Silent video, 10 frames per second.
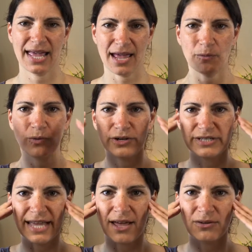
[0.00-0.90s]
And we're
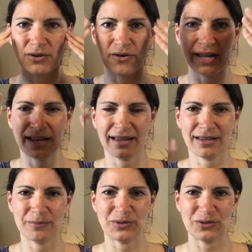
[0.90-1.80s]
downloading
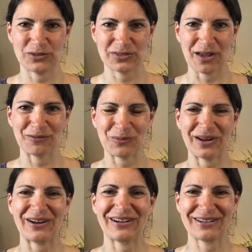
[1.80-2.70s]
computer
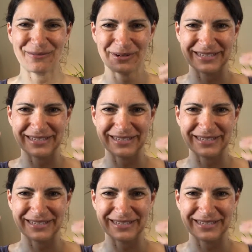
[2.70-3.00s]
software. We're